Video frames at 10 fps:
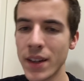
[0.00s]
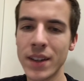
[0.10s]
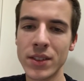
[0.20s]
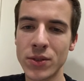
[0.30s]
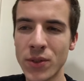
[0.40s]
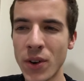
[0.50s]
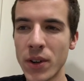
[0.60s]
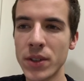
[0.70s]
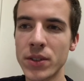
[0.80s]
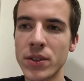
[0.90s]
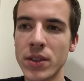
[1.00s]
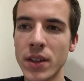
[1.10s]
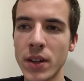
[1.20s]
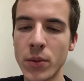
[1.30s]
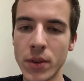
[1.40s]
as far as
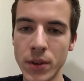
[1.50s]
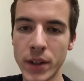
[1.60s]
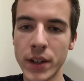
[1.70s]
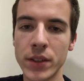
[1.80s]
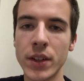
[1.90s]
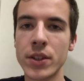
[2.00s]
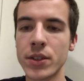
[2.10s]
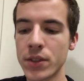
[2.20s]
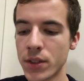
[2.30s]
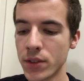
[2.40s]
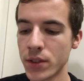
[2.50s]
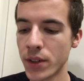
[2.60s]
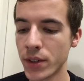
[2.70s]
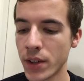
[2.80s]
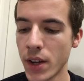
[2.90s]
one organization is
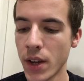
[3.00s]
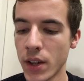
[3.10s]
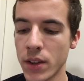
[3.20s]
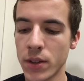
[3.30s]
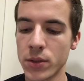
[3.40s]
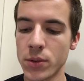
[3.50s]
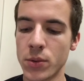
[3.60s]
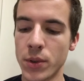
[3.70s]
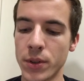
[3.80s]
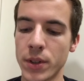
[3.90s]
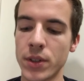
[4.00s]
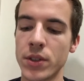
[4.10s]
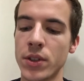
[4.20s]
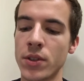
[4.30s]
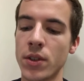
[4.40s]
concerned. There's this one
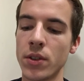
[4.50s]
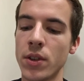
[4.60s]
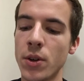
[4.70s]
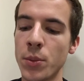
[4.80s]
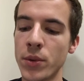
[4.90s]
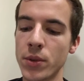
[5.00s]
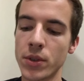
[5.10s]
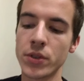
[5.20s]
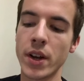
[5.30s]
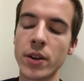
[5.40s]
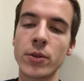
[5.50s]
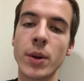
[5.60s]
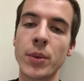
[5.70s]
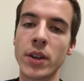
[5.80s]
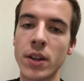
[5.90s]
organization called the Open Source
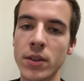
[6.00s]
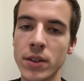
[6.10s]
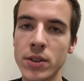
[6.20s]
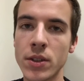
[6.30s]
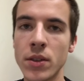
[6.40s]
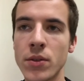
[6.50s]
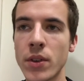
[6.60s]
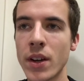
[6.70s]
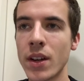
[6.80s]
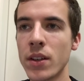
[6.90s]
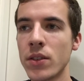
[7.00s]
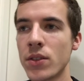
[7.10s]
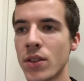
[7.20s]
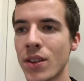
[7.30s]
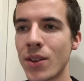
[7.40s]
Nanoreplicator Initiative, and
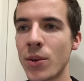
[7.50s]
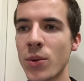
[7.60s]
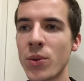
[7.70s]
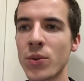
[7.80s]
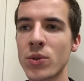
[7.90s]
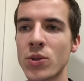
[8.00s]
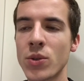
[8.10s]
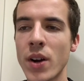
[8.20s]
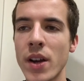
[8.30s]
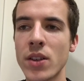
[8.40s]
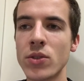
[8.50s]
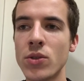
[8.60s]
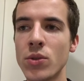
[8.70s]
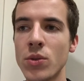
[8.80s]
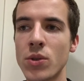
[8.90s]
they're trying
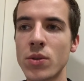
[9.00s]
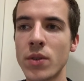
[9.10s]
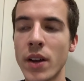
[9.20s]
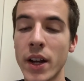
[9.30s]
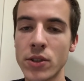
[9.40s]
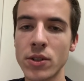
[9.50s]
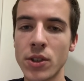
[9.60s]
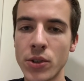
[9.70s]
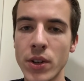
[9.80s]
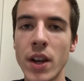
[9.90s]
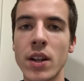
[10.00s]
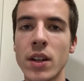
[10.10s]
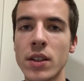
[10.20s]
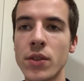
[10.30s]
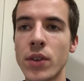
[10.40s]
to actually create
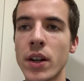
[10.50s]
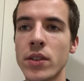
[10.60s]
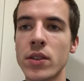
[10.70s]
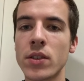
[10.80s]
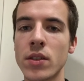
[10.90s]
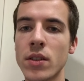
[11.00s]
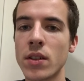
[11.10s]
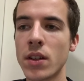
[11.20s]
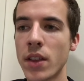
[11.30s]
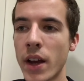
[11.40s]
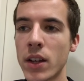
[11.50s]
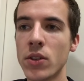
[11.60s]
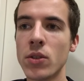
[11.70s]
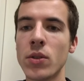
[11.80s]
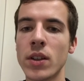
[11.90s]
a device that
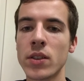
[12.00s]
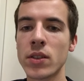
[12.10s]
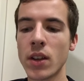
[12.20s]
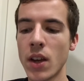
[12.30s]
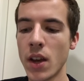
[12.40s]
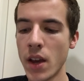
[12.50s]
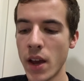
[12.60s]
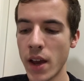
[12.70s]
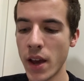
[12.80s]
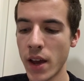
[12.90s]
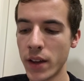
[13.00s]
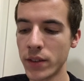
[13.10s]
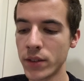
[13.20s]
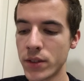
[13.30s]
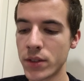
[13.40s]
can do this.
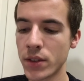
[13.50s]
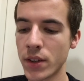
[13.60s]
And